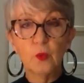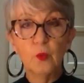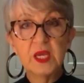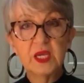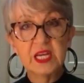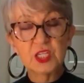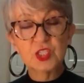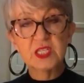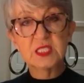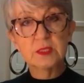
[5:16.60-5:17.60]
we can
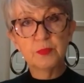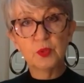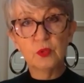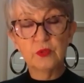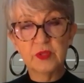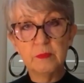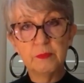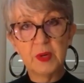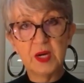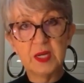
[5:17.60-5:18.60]
actually support
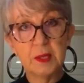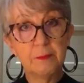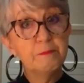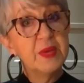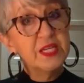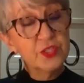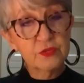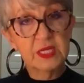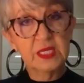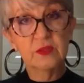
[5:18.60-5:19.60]
them by
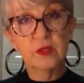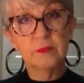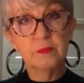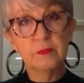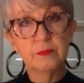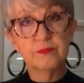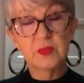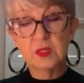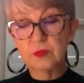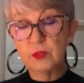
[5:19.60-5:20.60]
mentoring them
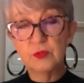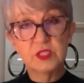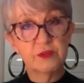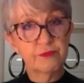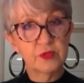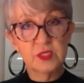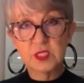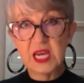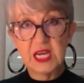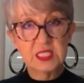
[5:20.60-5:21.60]
through
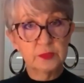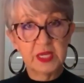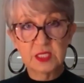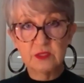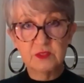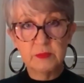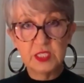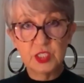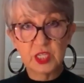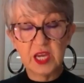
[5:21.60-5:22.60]
different aspects of
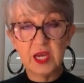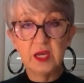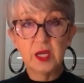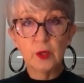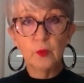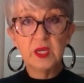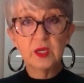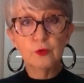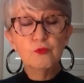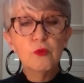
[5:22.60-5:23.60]
dementia care. We
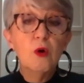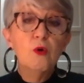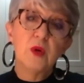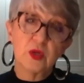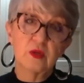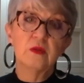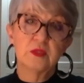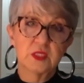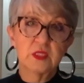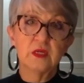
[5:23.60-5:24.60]
can role
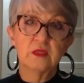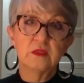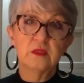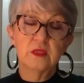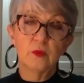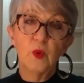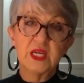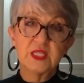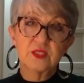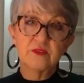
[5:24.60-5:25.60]
model certain
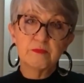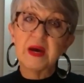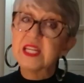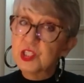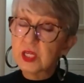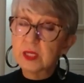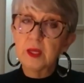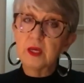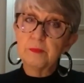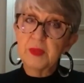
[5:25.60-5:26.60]
ways of
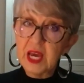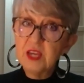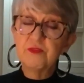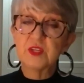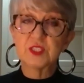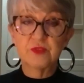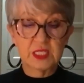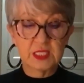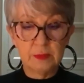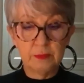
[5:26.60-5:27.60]
managing behaviours, for
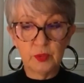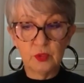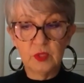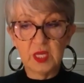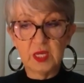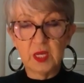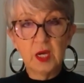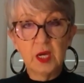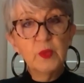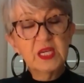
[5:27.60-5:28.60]
example,
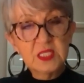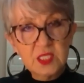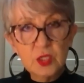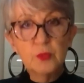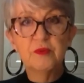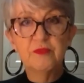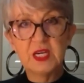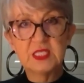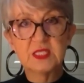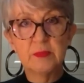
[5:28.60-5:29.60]
and we can
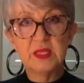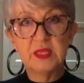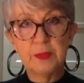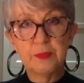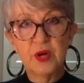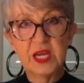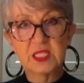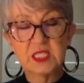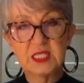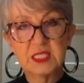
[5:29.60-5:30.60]
supervise them in their
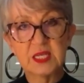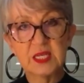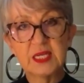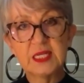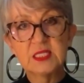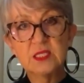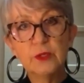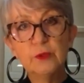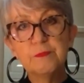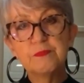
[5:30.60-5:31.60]
practice.
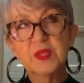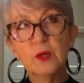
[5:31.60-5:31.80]
So